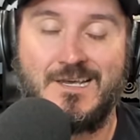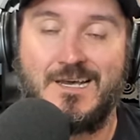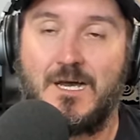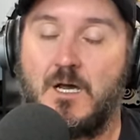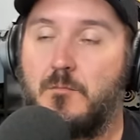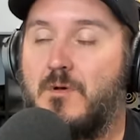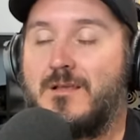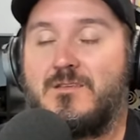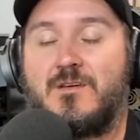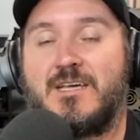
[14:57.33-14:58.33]
um,
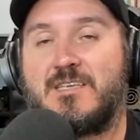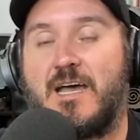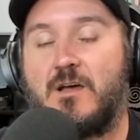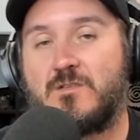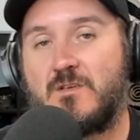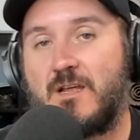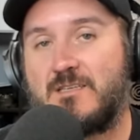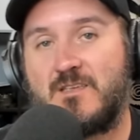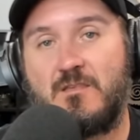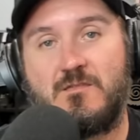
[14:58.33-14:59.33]
you guys, I also got to
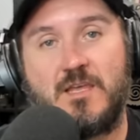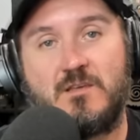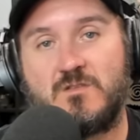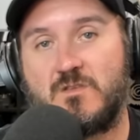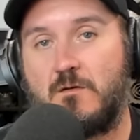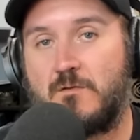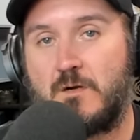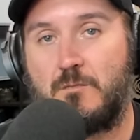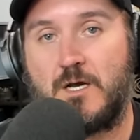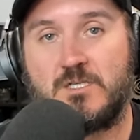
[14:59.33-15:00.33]
say thank you so very
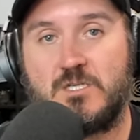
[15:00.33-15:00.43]
much.